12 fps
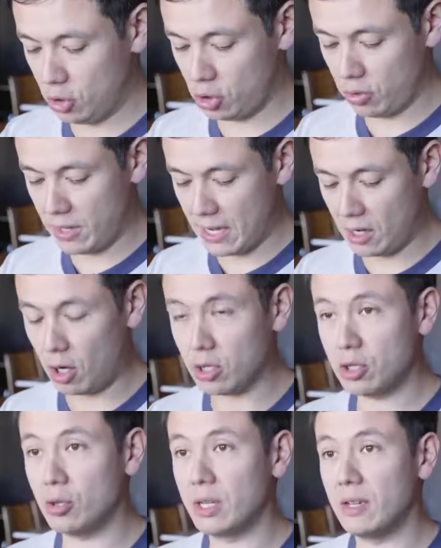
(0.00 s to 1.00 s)
And so that
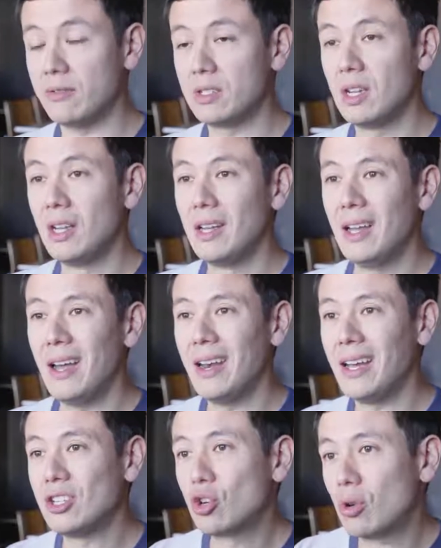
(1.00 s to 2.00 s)
also gives a
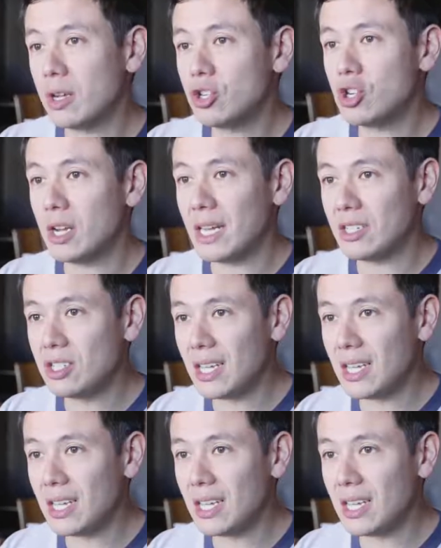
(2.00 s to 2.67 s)
nice crunch, a nice